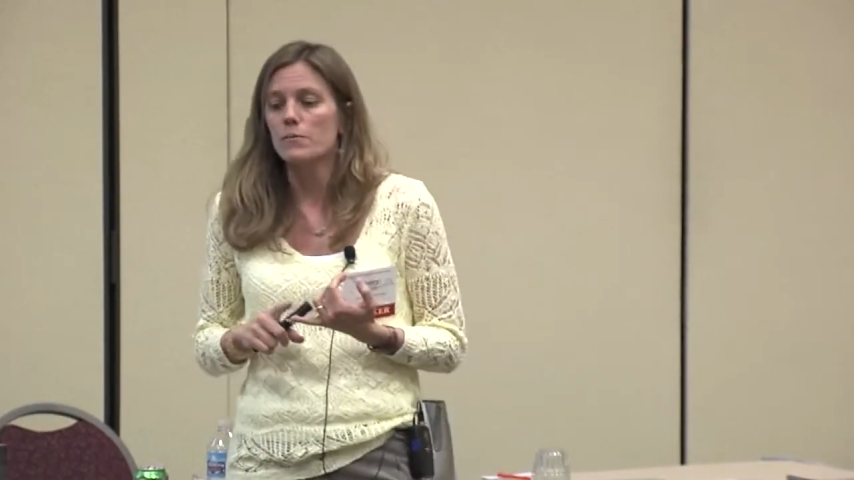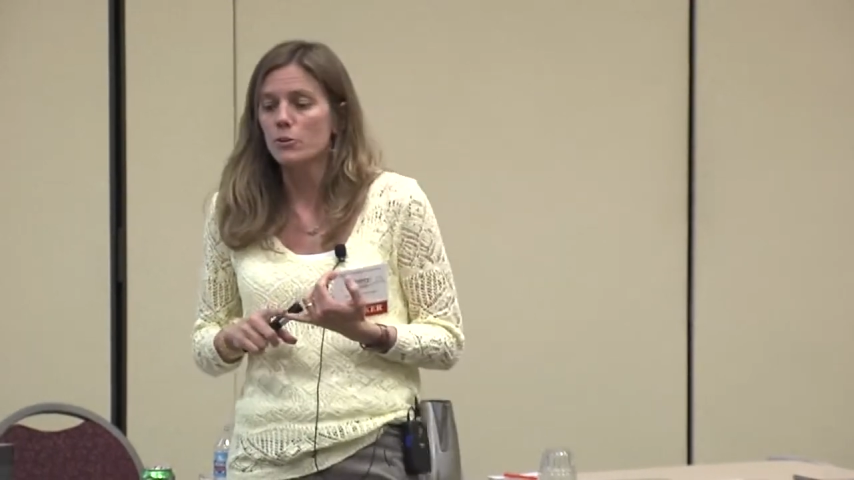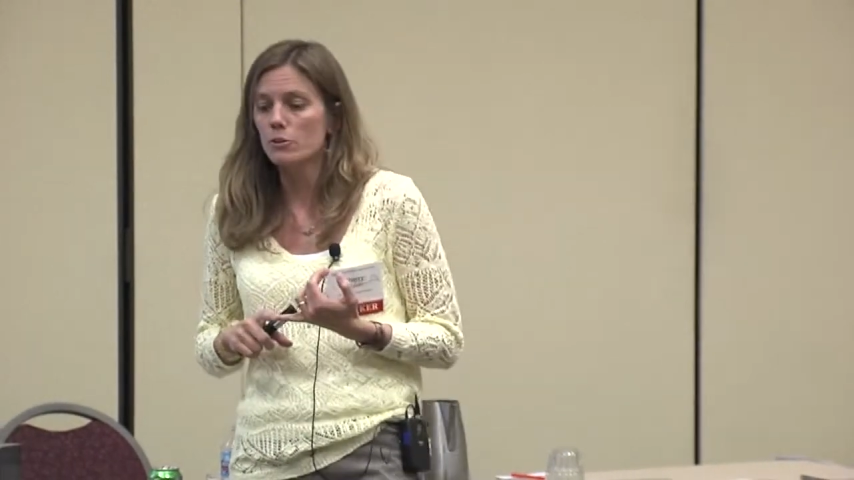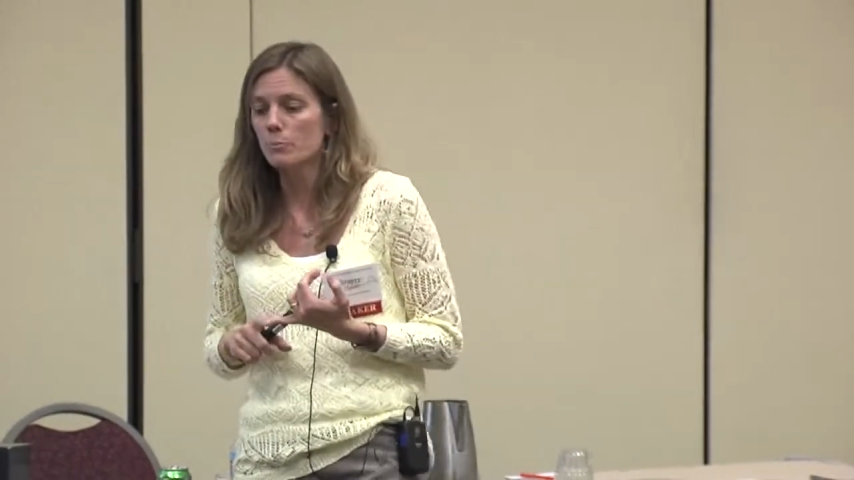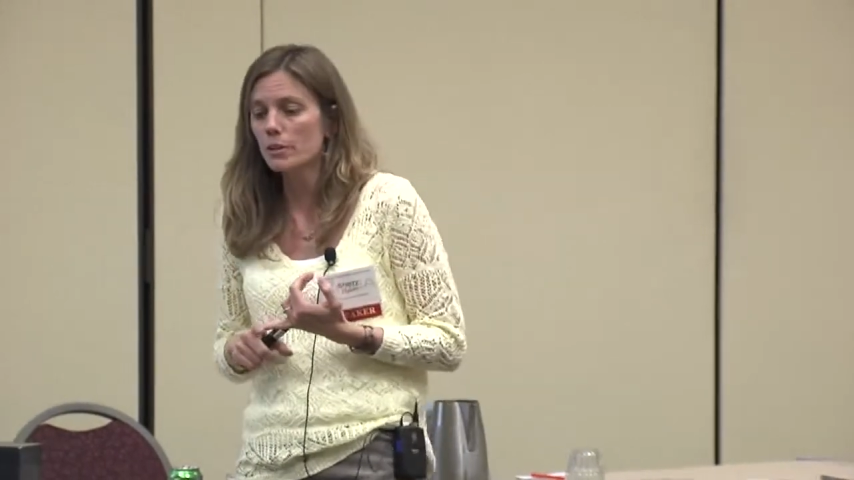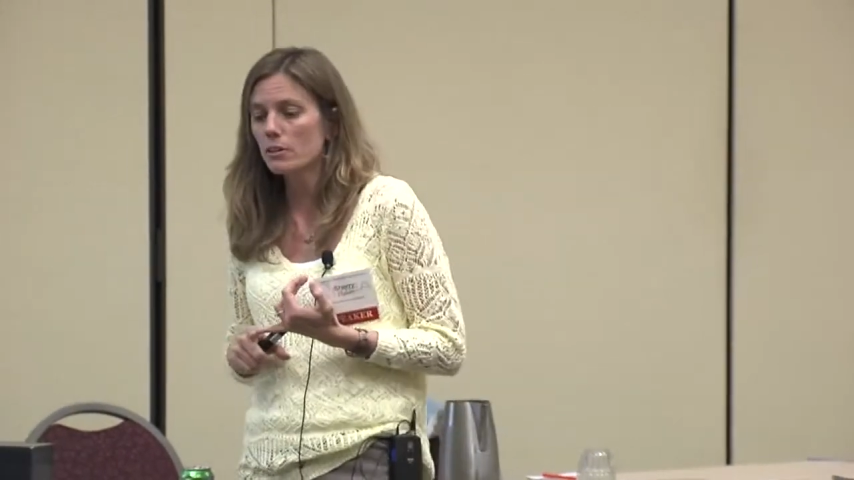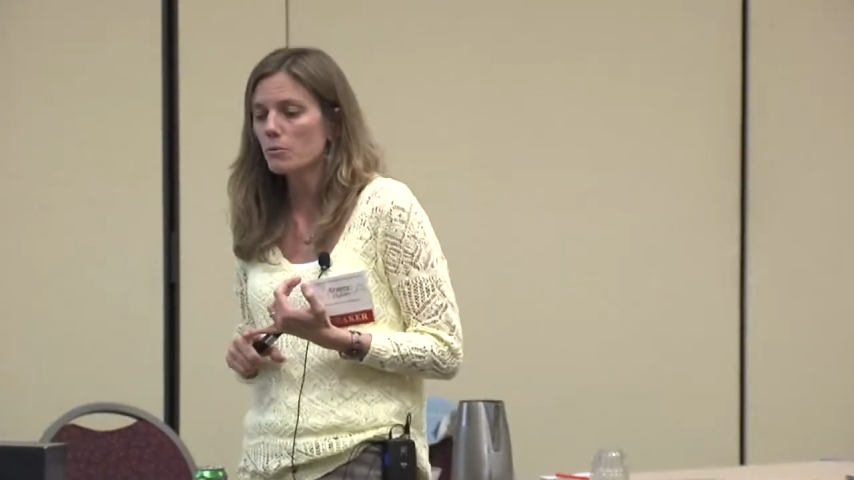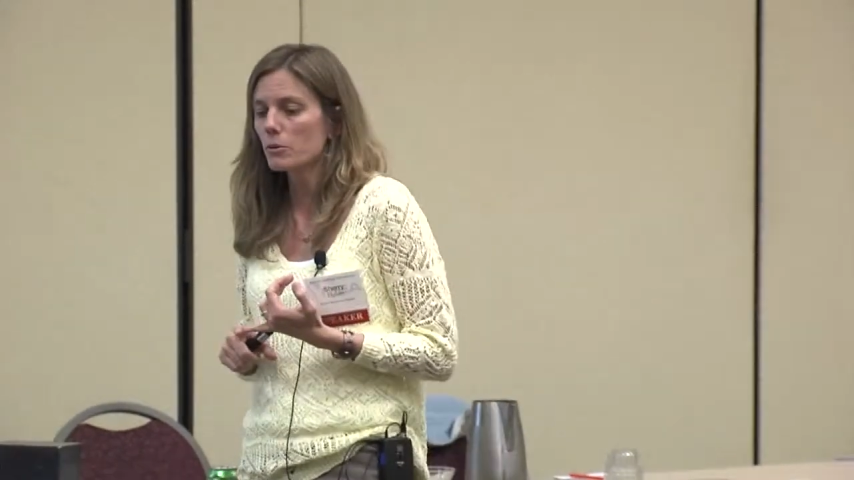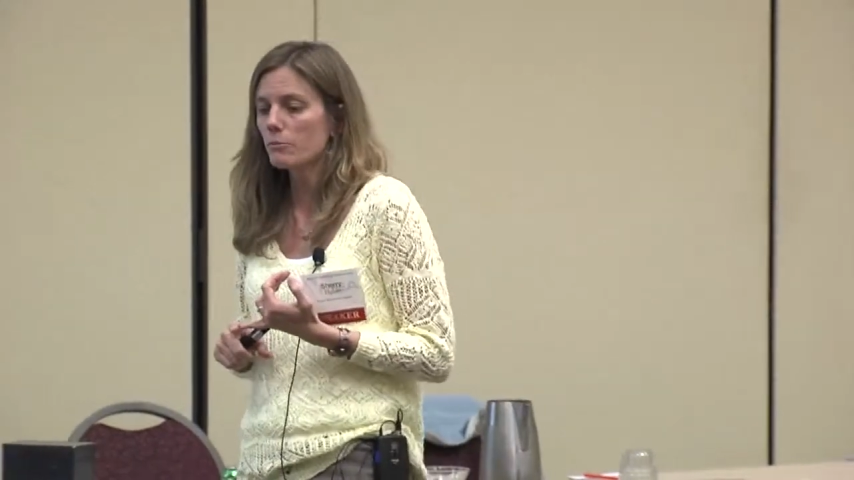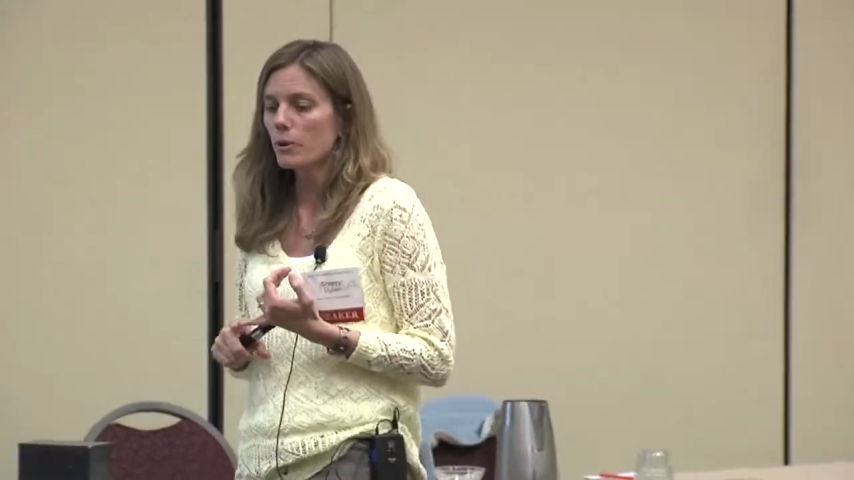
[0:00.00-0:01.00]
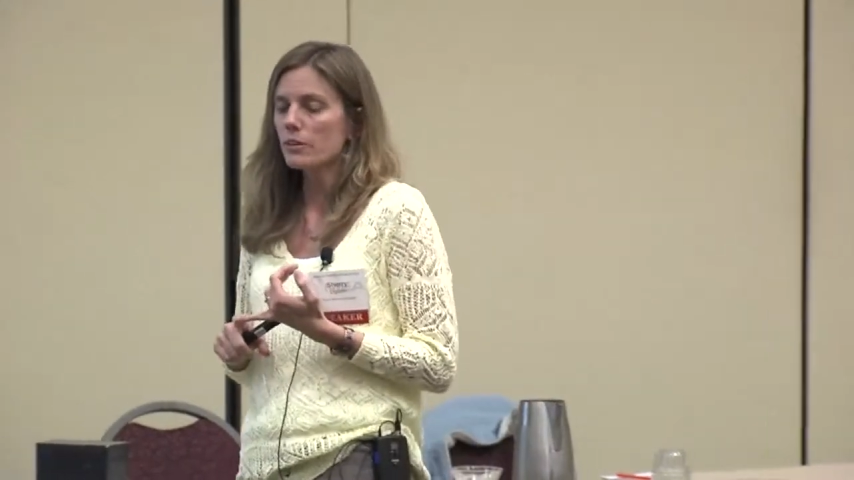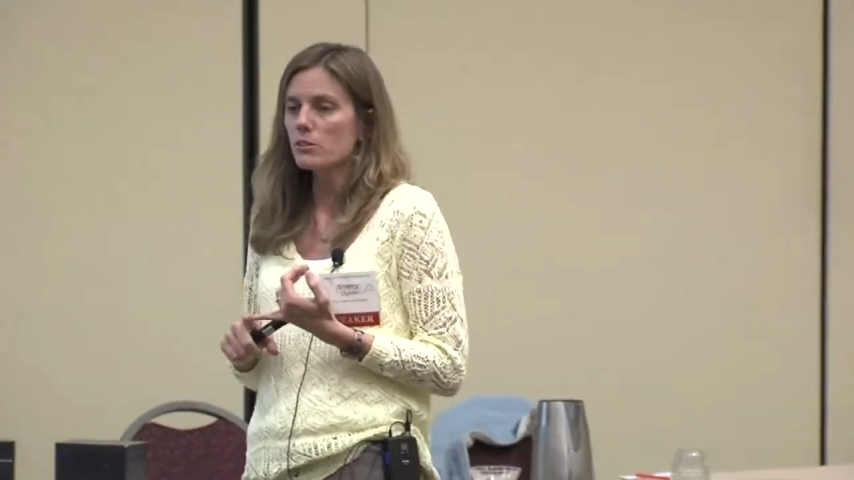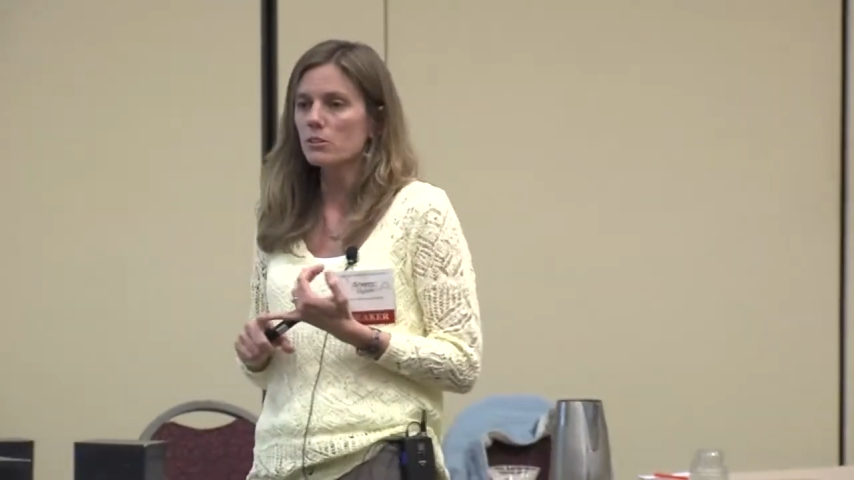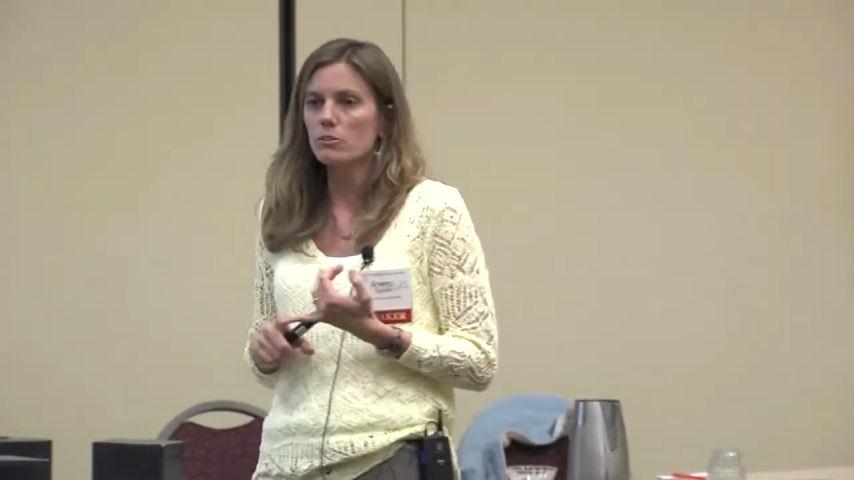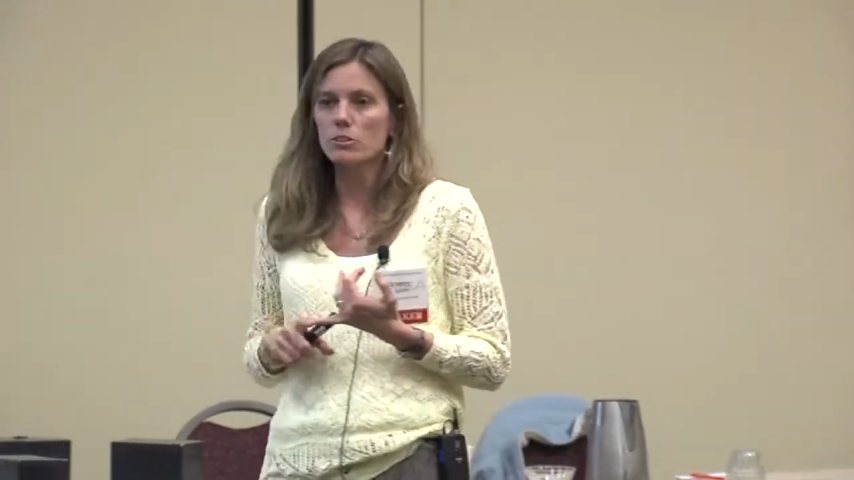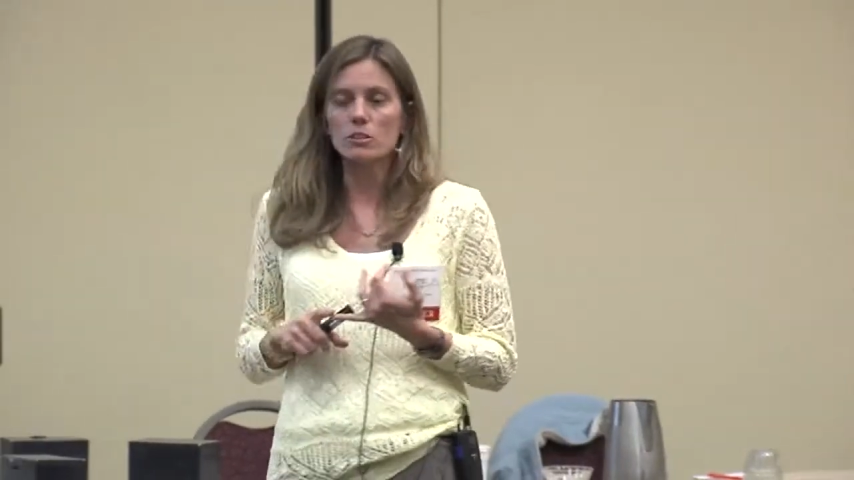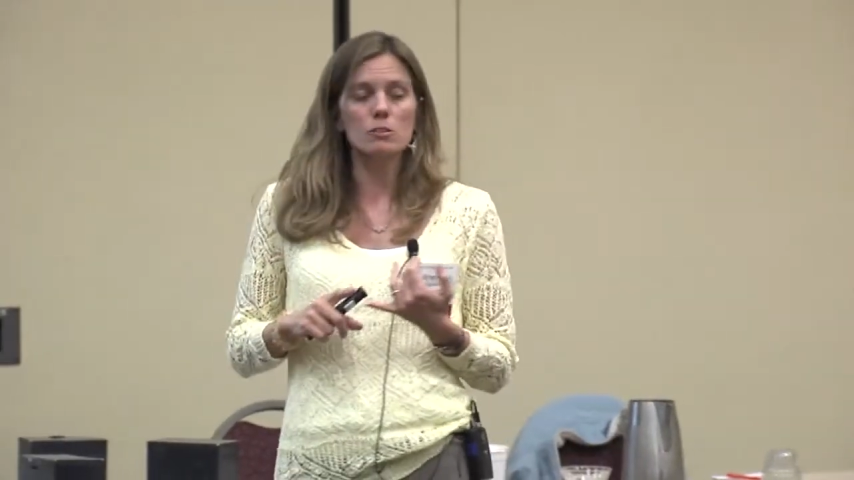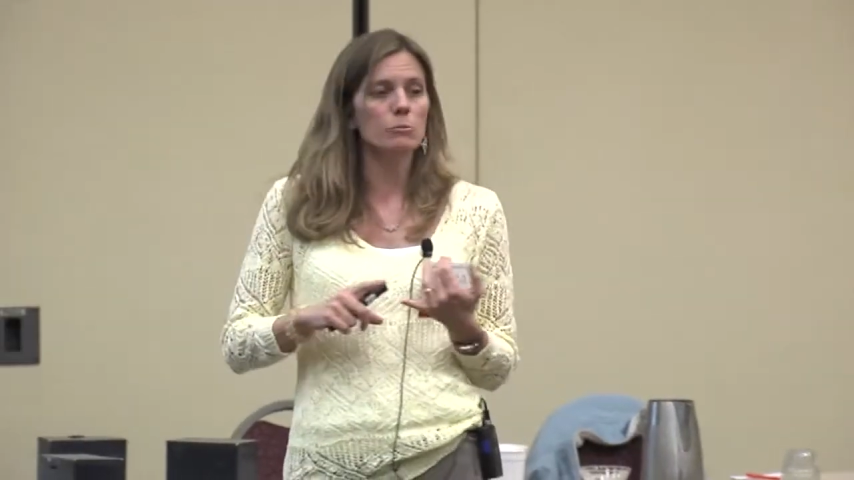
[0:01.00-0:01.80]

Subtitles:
there's been a number of prosecutions.